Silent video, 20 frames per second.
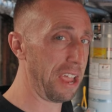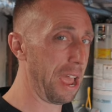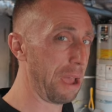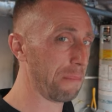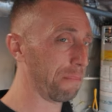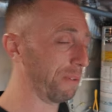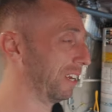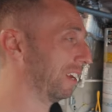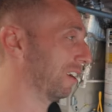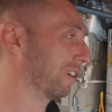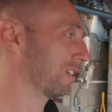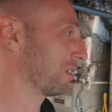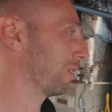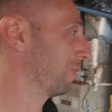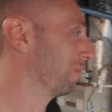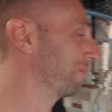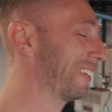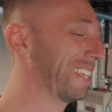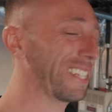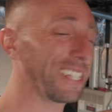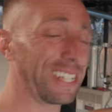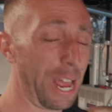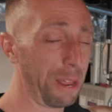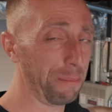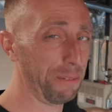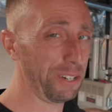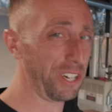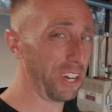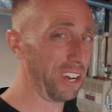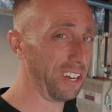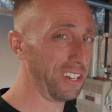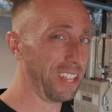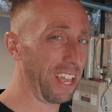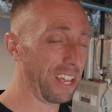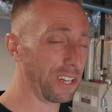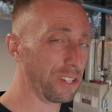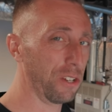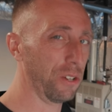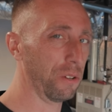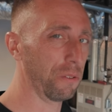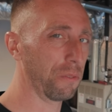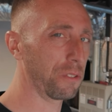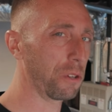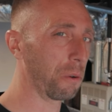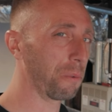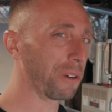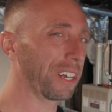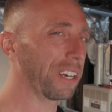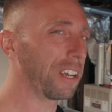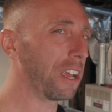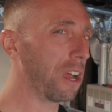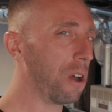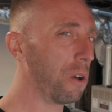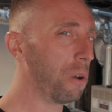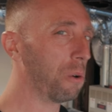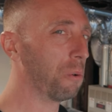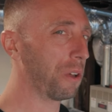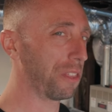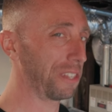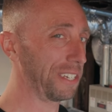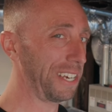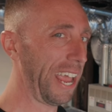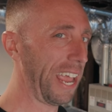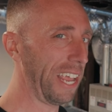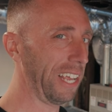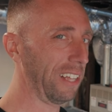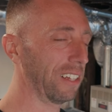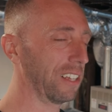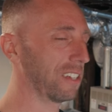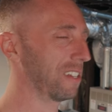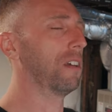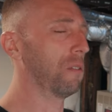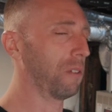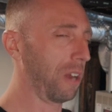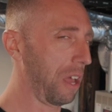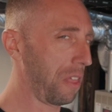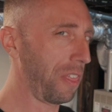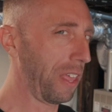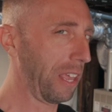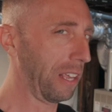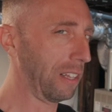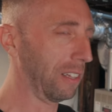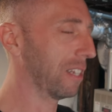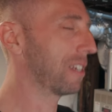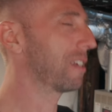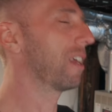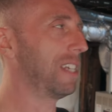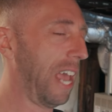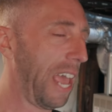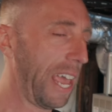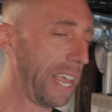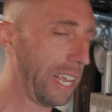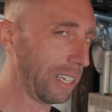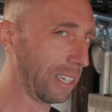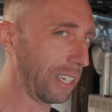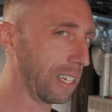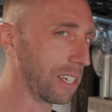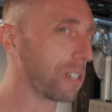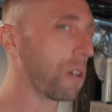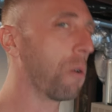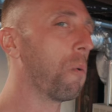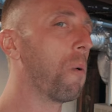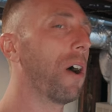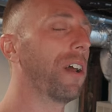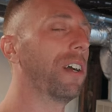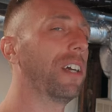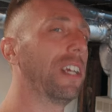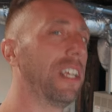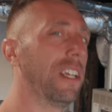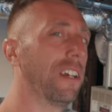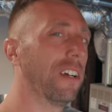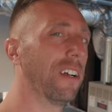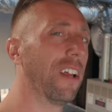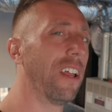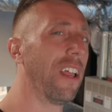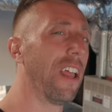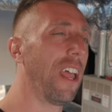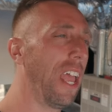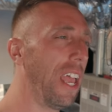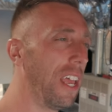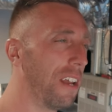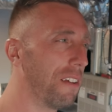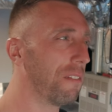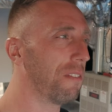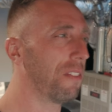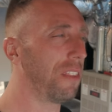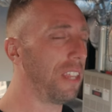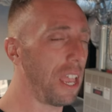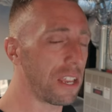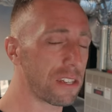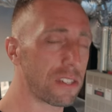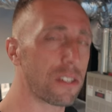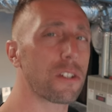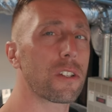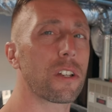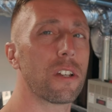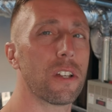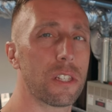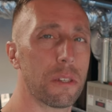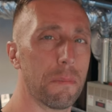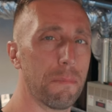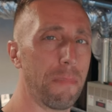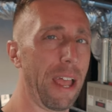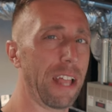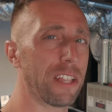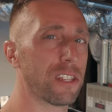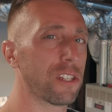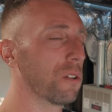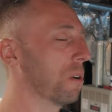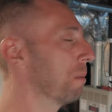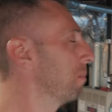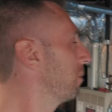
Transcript: happen here. So it's time to change that too. So we're gonna go with tankless, no, not tankless, tankless water heater. And yes, there's goods and bads to